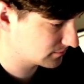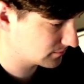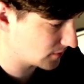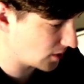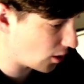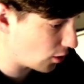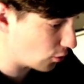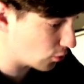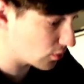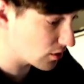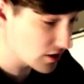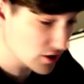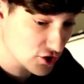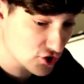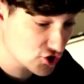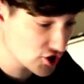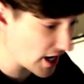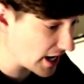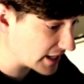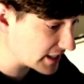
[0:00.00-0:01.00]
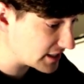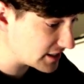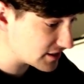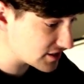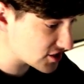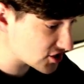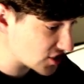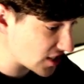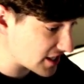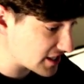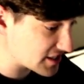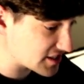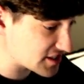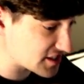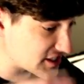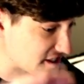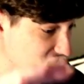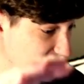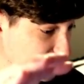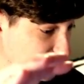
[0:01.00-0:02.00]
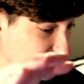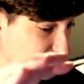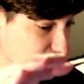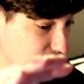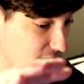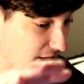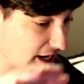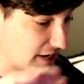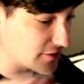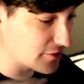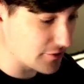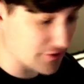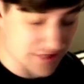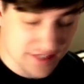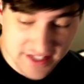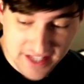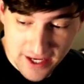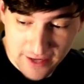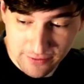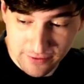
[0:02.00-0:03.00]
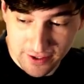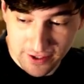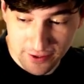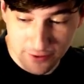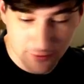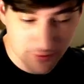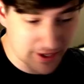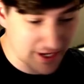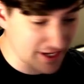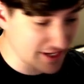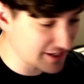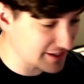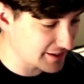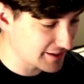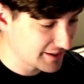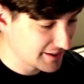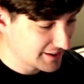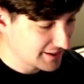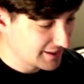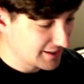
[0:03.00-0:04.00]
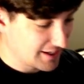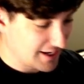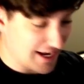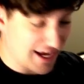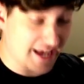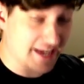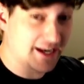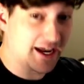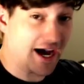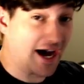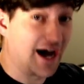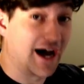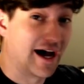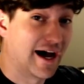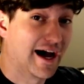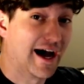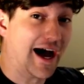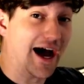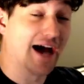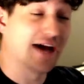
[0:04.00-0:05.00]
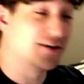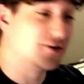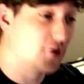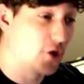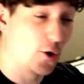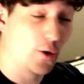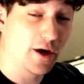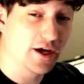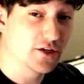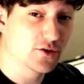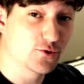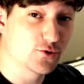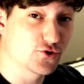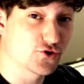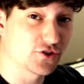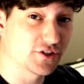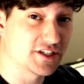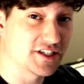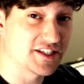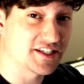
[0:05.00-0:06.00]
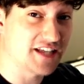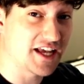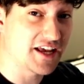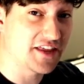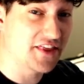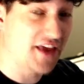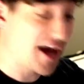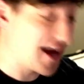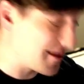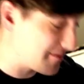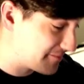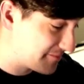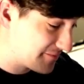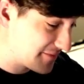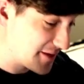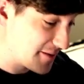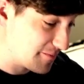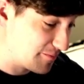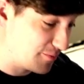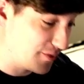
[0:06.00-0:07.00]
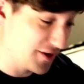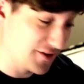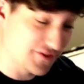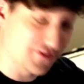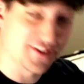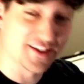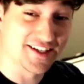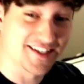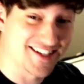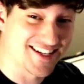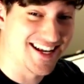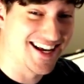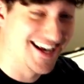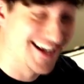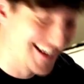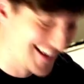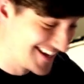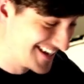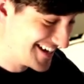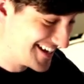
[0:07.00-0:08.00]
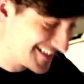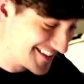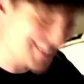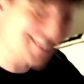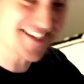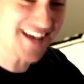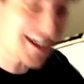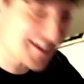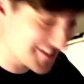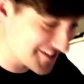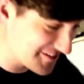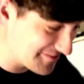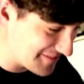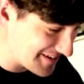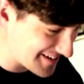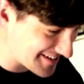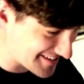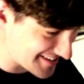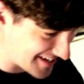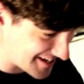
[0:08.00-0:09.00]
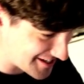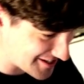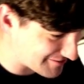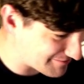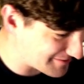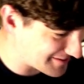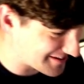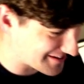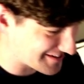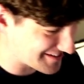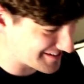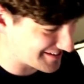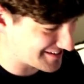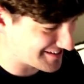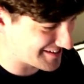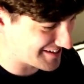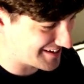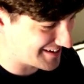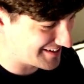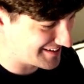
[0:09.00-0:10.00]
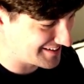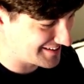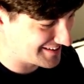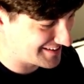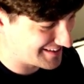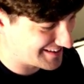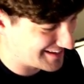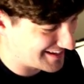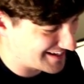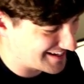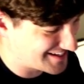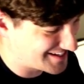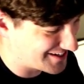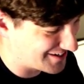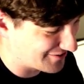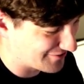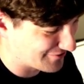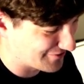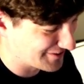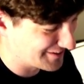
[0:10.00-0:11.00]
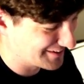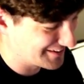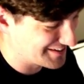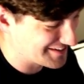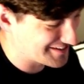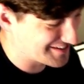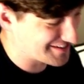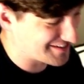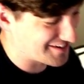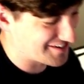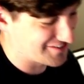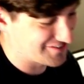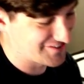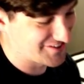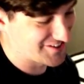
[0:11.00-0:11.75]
Oh, shiny Seel, dude. I noticed that right away. And I know I usually say that, but this this actually makes sense because it's a really subtle